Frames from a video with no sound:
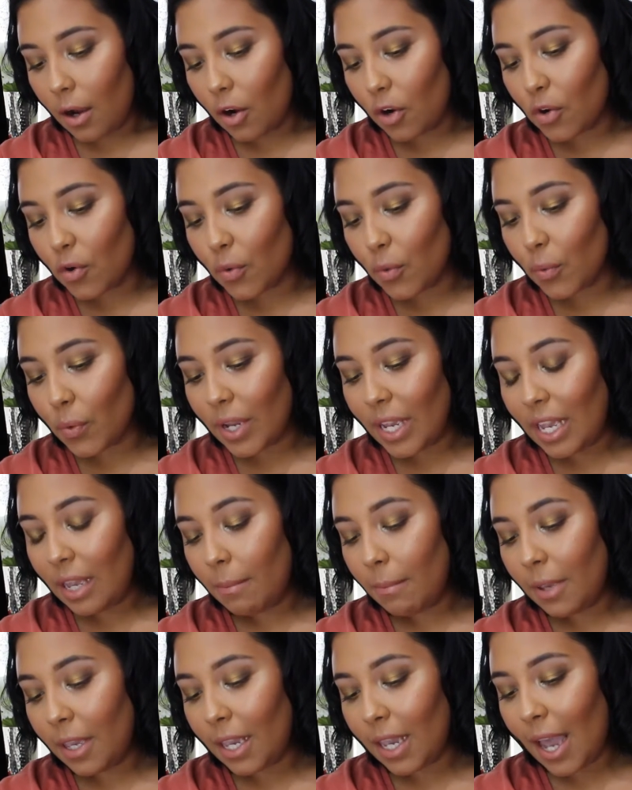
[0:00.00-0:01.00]

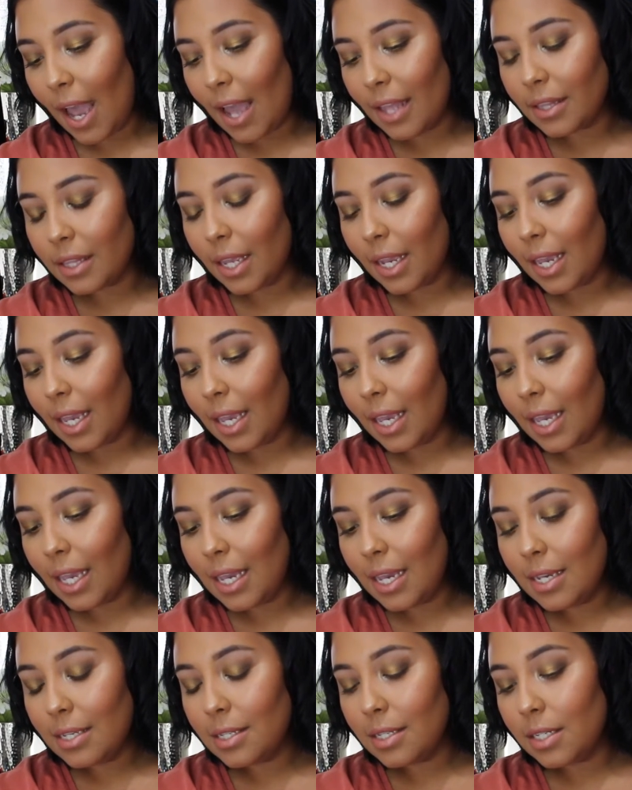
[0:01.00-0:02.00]
creamy and like
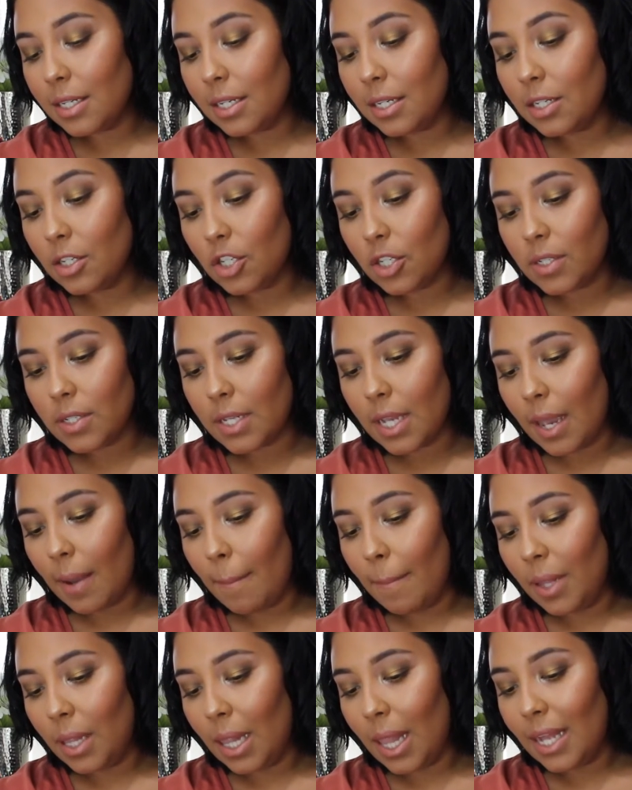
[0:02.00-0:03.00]
easily to just
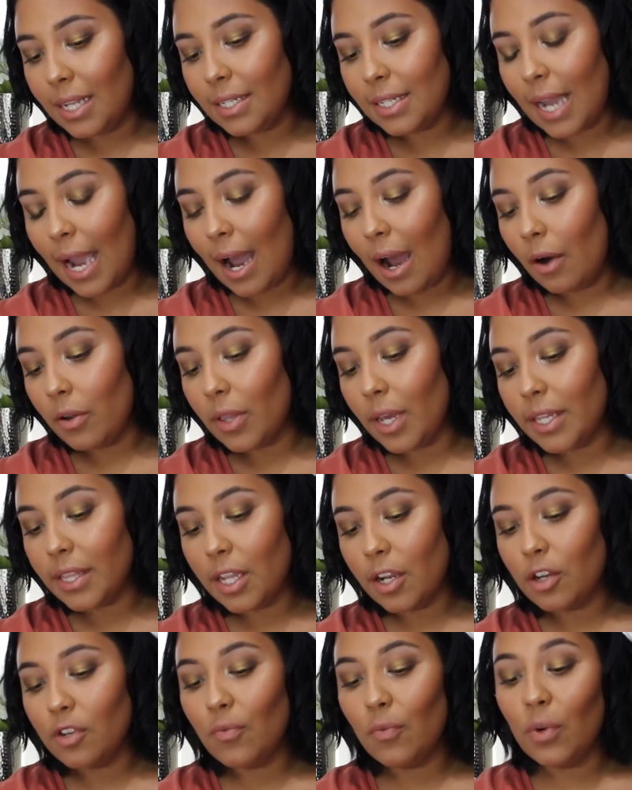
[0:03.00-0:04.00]
like blend out like
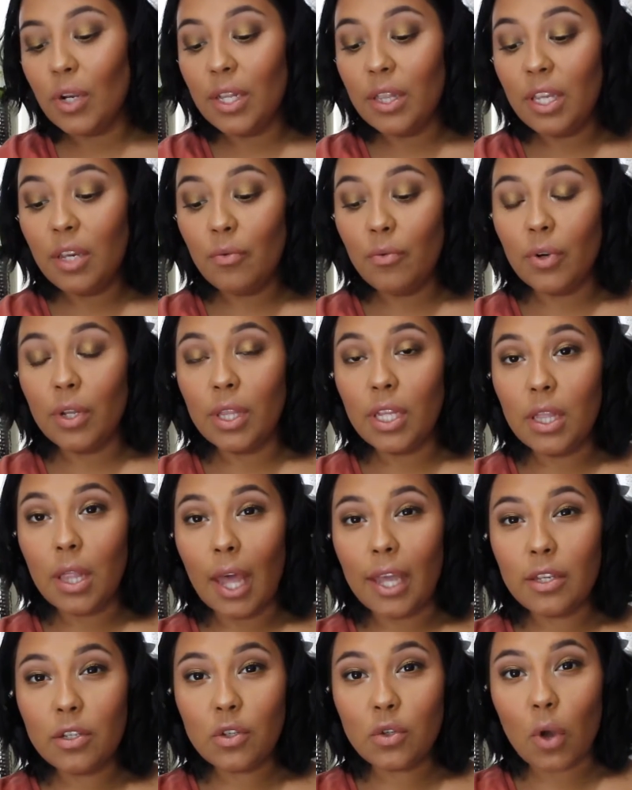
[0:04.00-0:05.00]
they're really really
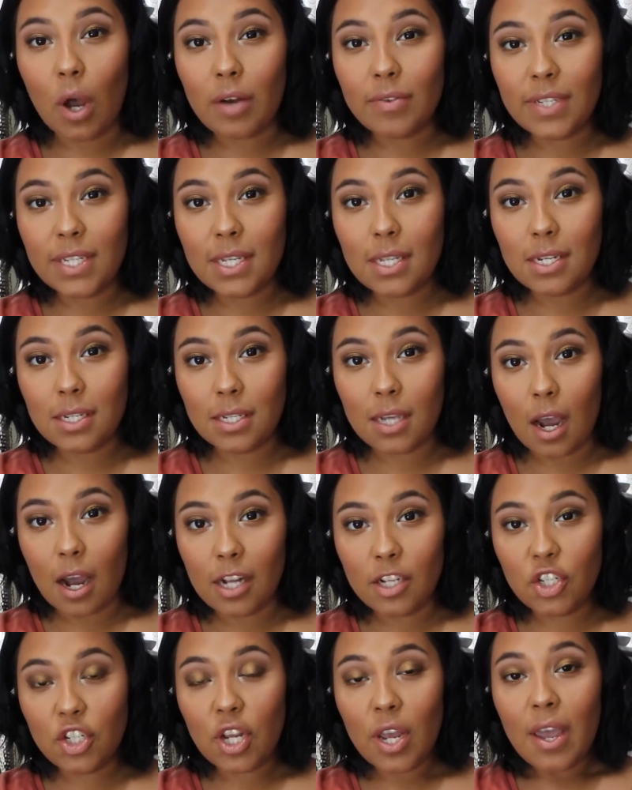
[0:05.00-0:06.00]
like soft to the
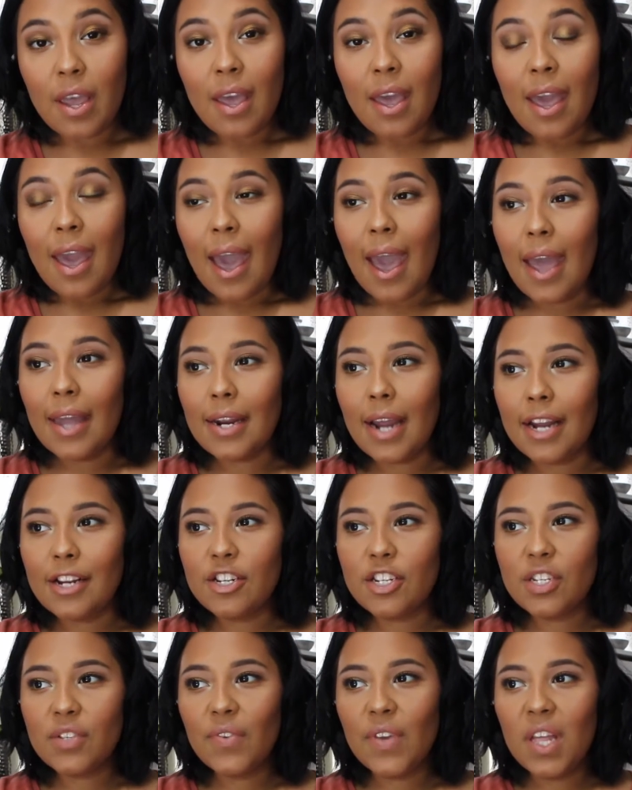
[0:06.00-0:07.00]
touch and I
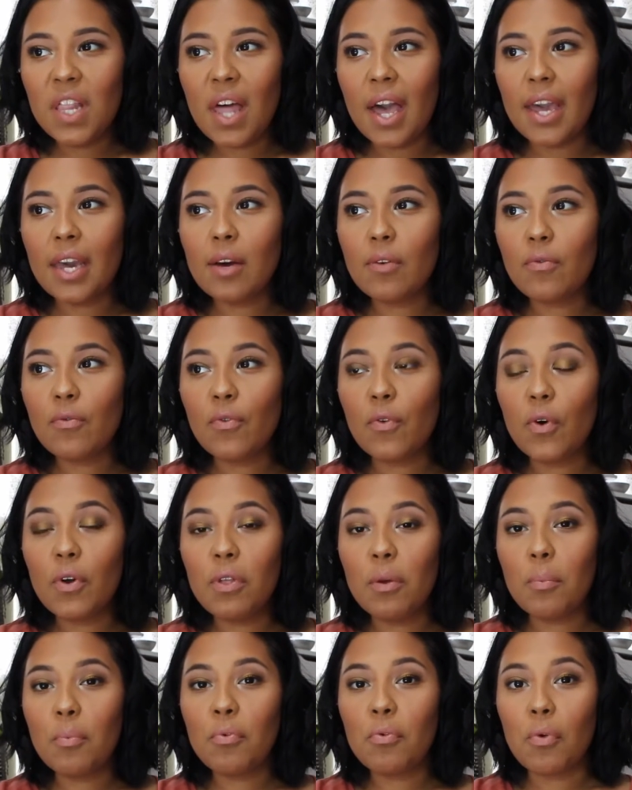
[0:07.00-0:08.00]
just feel like for
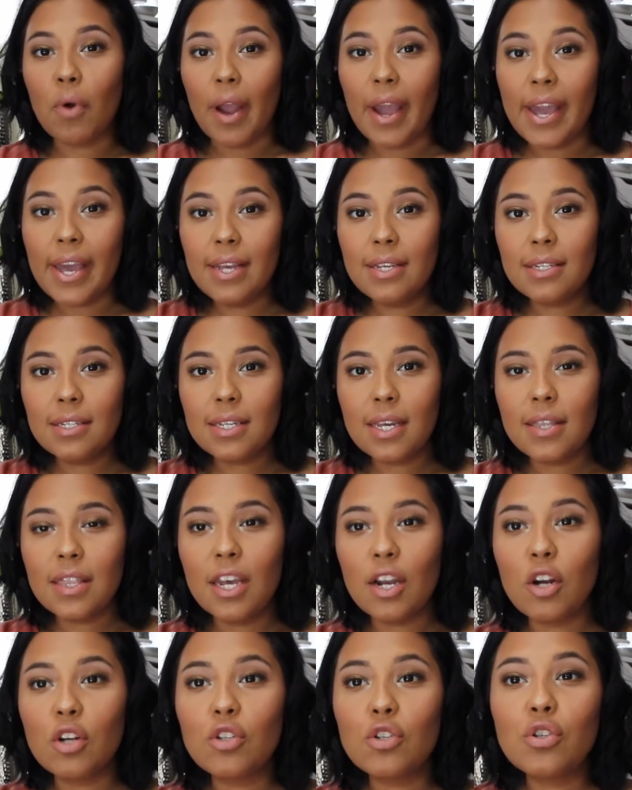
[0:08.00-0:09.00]
the price
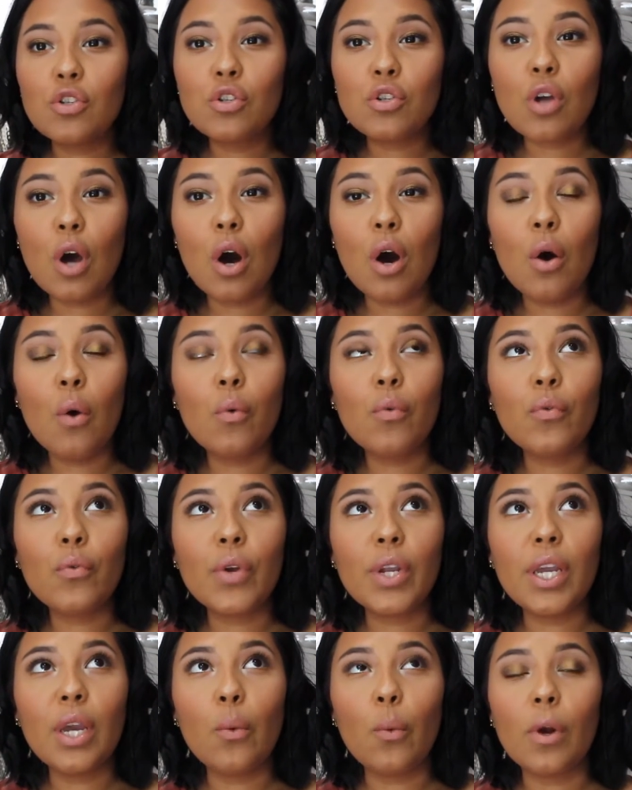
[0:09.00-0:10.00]
they're so
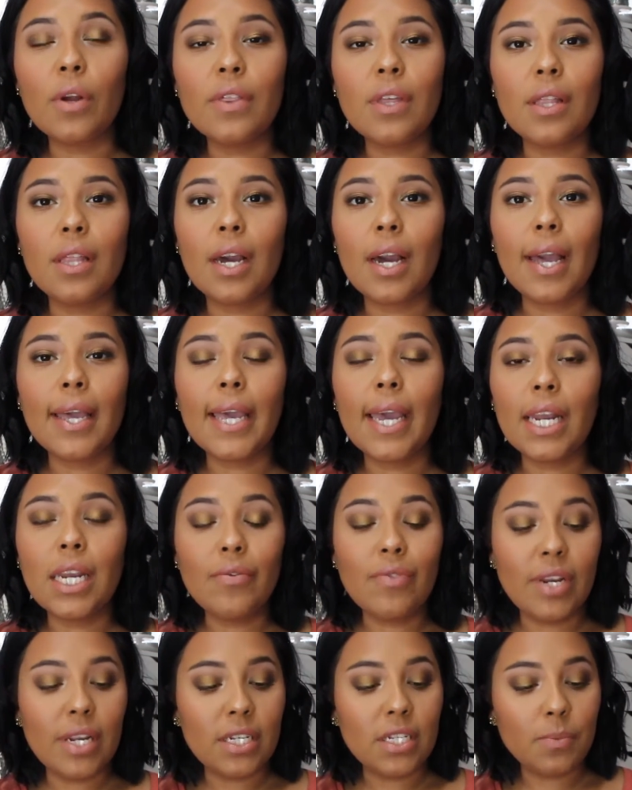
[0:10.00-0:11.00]
freaking worth it like I can't
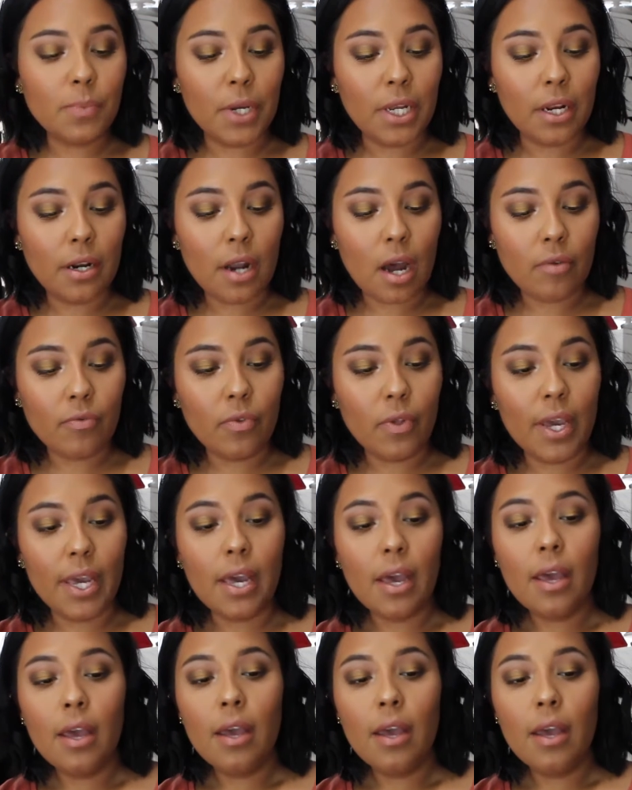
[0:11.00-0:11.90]
even explain enough like